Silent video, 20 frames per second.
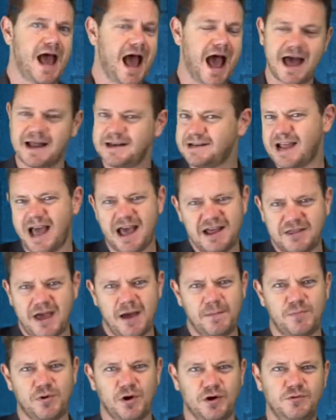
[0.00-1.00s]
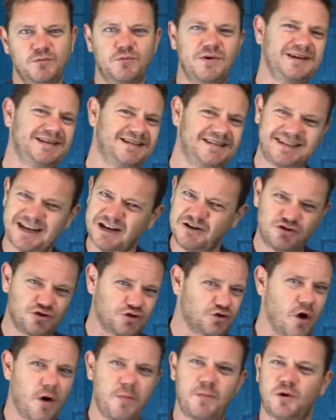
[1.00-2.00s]
And at that point, we can
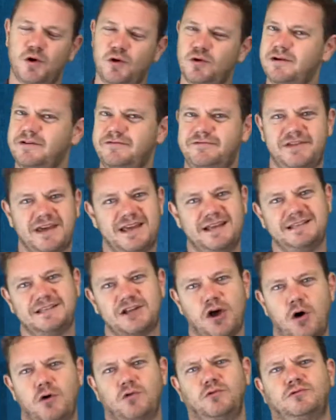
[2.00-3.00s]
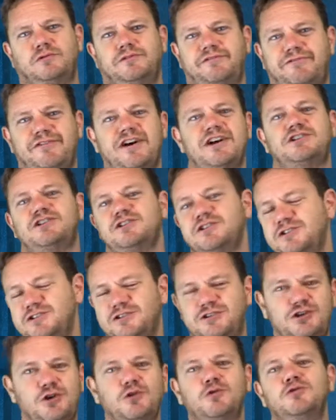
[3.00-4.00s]
drop all of these
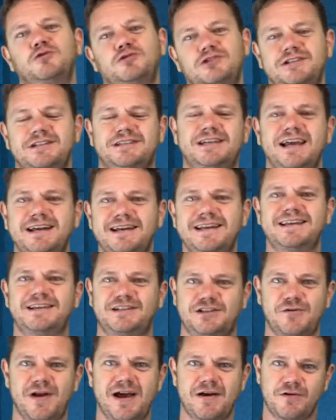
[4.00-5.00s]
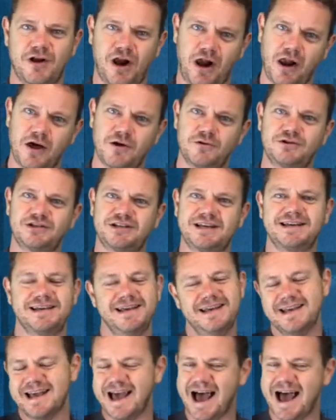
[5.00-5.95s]
old-fashioned tools and techniques around closing